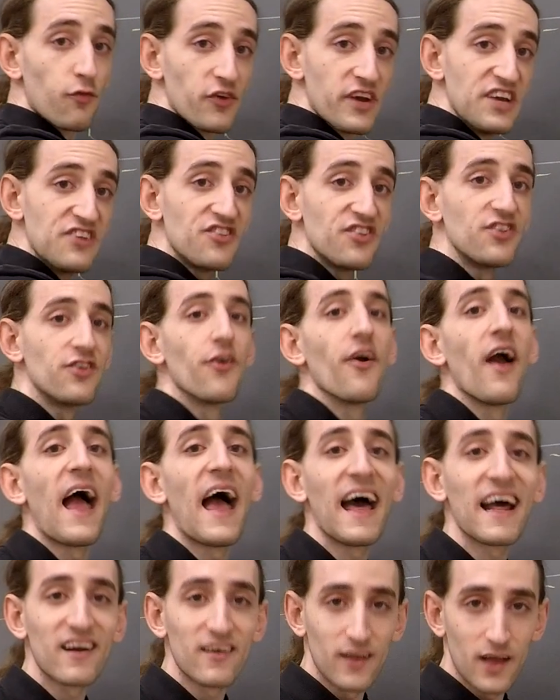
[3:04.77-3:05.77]
region you're
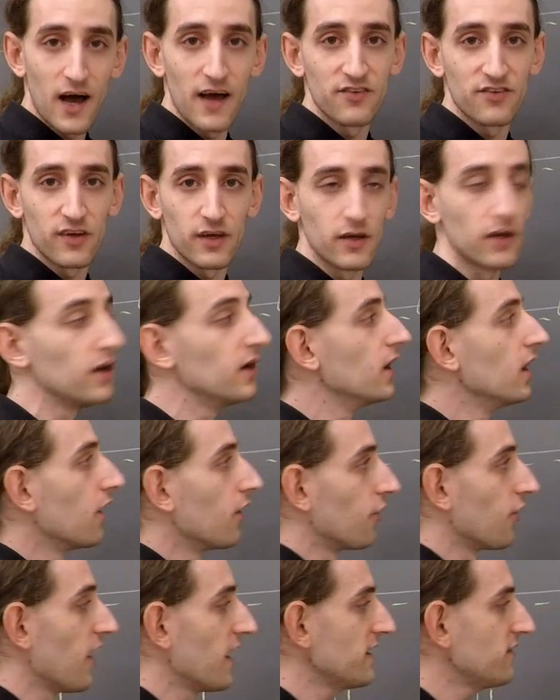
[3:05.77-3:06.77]
analyzing,
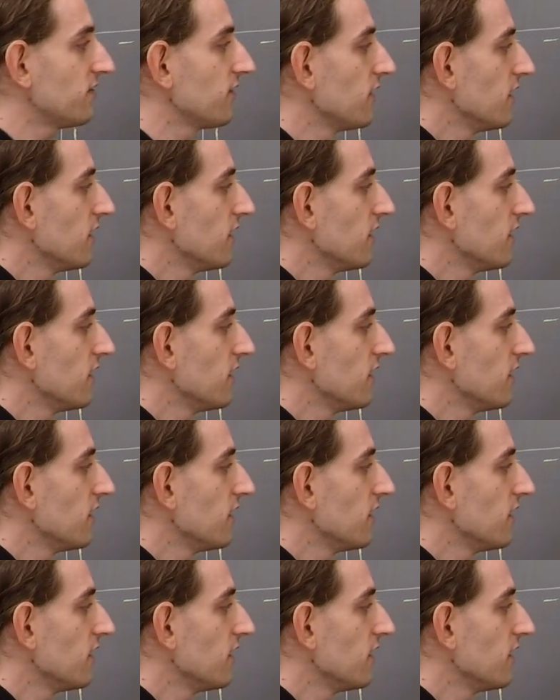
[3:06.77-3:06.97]
right?